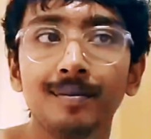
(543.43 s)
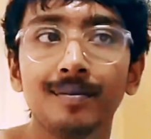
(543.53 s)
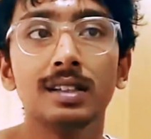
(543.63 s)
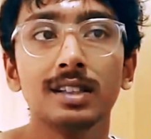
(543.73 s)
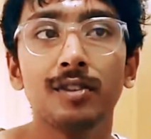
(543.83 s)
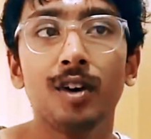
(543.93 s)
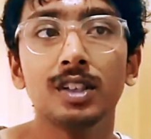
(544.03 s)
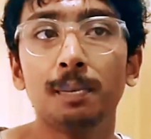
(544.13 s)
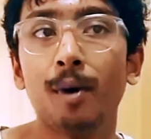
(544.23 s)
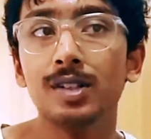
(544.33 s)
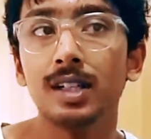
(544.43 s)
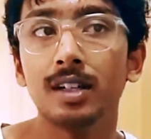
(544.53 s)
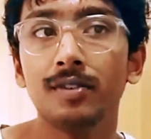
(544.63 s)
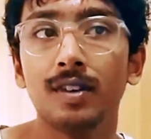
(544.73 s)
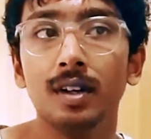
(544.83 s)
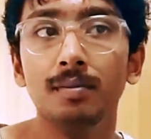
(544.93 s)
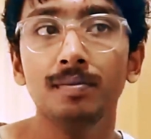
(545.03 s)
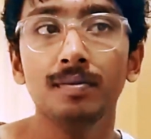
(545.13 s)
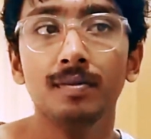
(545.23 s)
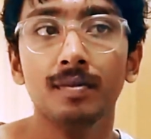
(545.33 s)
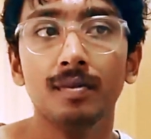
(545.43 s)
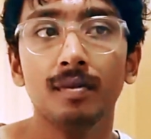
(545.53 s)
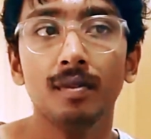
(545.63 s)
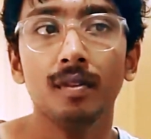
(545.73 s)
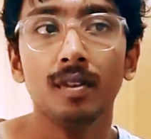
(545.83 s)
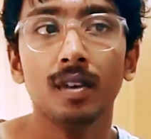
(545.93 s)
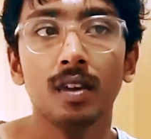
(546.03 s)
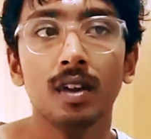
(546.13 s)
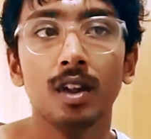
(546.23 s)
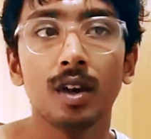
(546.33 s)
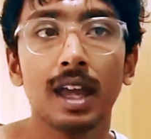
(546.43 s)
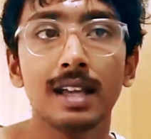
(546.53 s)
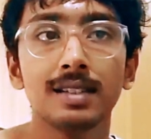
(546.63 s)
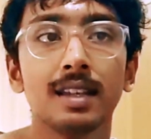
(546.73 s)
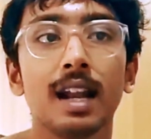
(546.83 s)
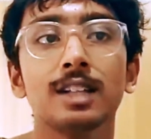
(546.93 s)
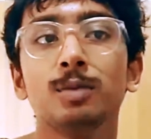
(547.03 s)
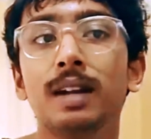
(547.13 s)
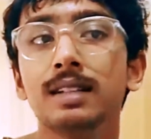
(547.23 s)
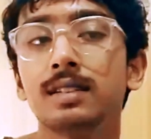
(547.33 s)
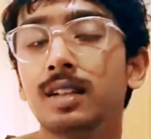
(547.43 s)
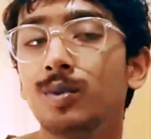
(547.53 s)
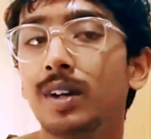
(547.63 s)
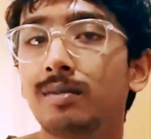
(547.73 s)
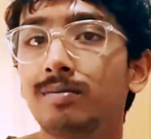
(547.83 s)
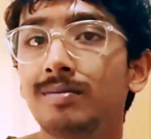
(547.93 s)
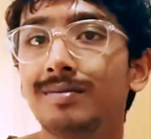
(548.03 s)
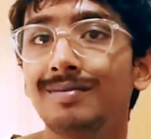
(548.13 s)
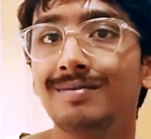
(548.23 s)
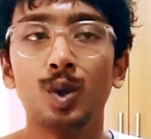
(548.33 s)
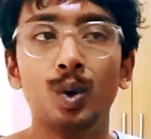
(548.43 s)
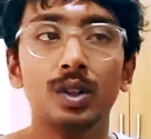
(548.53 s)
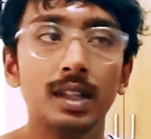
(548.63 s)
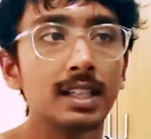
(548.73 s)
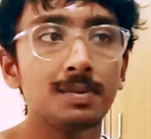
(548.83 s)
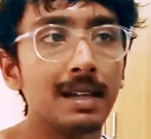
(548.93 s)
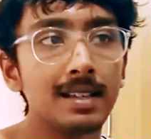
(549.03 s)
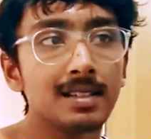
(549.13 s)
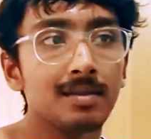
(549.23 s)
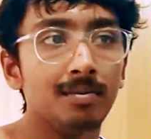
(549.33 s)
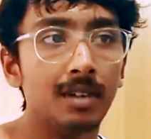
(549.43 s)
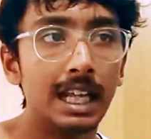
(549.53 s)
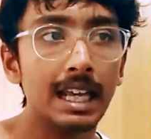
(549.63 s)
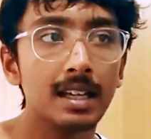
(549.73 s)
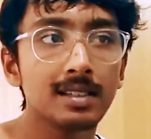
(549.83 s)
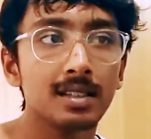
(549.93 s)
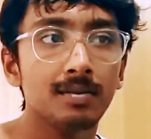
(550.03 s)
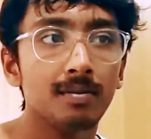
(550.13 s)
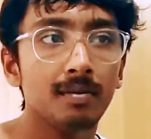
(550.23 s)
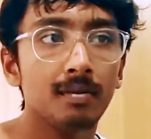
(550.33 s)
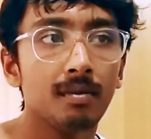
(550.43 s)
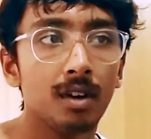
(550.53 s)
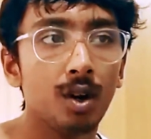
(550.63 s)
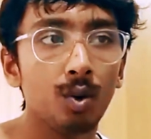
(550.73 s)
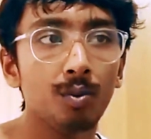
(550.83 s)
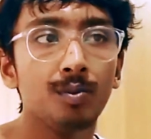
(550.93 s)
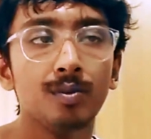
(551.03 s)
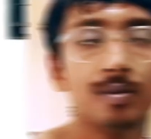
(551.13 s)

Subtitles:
This is of course a positive term. Your Kc then has to be lesser than 1. So this means D is true.